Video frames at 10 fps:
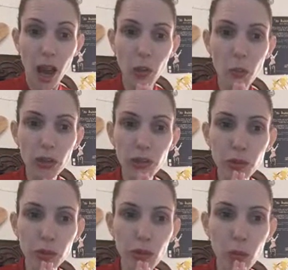I
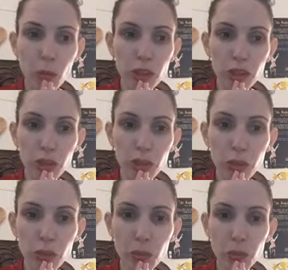want
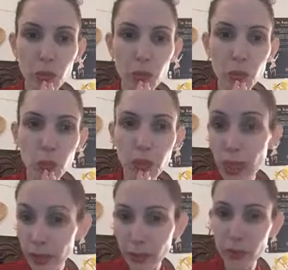to
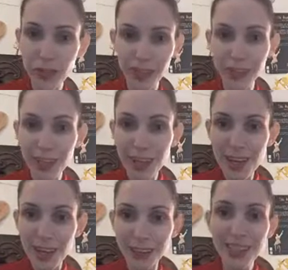tell you that
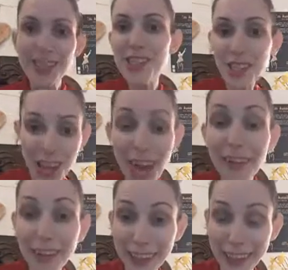this
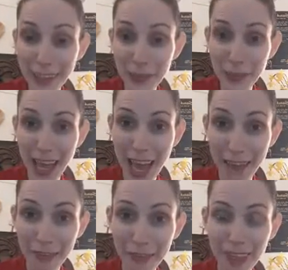sharing that we
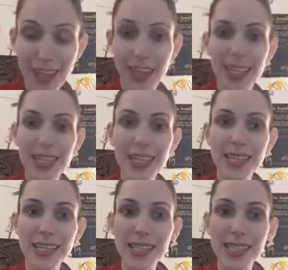have
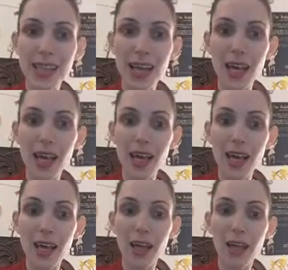is
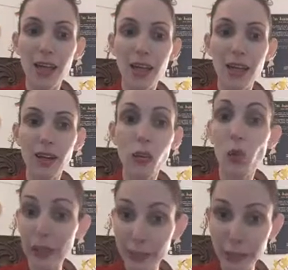
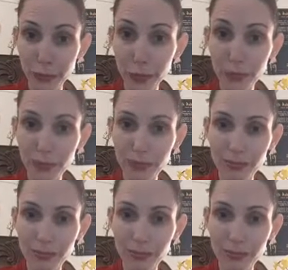wonderful.